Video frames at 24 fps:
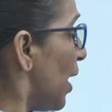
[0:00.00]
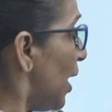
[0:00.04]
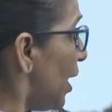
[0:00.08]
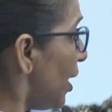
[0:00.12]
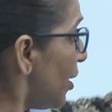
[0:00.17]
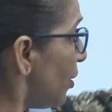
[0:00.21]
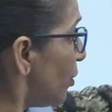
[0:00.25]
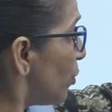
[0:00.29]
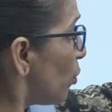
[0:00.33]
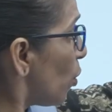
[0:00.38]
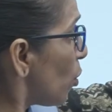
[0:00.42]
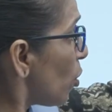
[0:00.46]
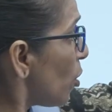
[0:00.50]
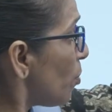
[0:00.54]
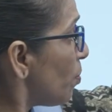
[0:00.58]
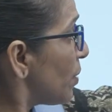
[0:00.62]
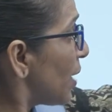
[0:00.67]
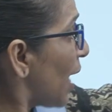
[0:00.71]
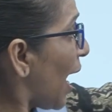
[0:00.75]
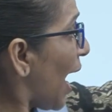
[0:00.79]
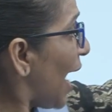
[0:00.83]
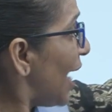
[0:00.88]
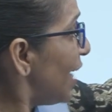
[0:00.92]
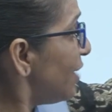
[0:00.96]
In Europe,
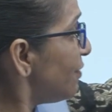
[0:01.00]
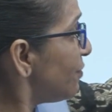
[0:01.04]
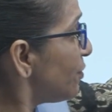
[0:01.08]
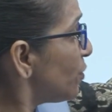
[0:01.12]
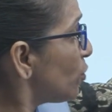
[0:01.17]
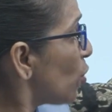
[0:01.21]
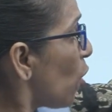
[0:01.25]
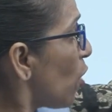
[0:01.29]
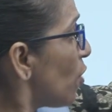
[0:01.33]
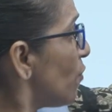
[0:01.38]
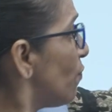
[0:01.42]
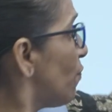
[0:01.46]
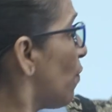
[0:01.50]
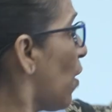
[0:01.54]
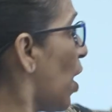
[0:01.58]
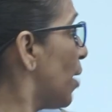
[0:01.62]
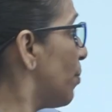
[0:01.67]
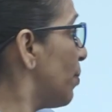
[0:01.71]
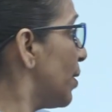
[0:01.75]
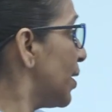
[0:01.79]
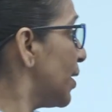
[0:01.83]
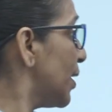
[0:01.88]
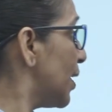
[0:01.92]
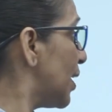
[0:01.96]
livestock
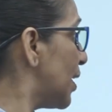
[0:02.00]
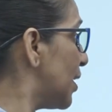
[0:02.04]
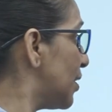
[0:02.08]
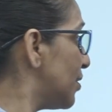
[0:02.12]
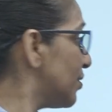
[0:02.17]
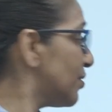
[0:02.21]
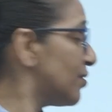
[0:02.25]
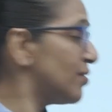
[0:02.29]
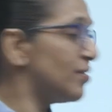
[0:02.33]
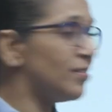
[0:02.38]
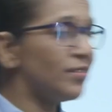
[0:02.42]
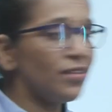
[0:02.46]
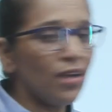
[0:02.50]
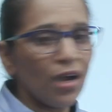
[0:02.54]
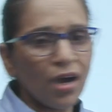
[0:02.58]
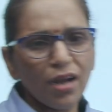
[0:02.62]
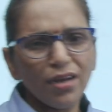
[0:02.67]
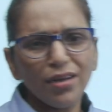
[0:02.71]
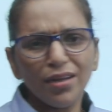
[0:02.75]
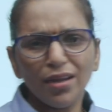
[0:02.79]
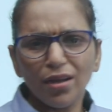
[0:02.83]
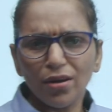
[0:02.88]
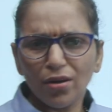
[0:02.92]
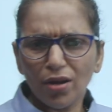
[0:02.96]
farming is
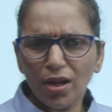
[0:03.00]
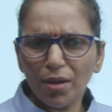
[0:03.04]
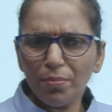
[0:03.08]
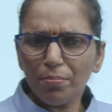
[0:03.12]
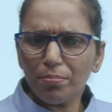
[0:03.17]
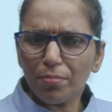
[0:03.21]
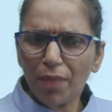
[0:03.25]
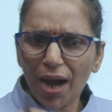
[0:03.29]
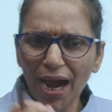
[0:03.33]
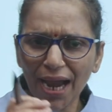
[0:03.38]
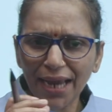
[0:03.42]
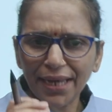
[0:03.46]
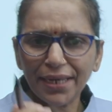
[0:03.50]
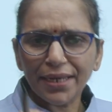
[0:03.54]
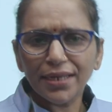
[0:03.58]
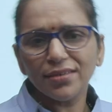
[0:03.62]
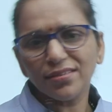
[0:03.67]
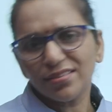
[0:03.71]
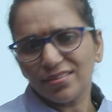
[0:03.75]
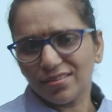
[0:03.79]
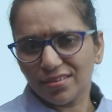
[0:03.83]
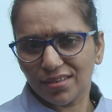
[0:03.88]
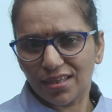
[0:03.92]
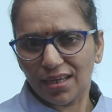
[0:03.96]
done in a
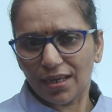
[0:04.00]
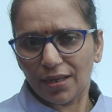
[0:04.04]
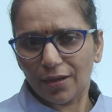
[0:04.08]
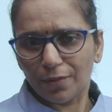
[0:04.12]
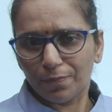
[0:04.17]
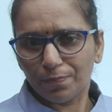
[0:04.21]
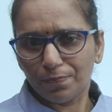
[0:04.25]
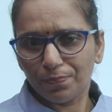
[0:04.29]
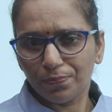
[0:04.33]
minor scale.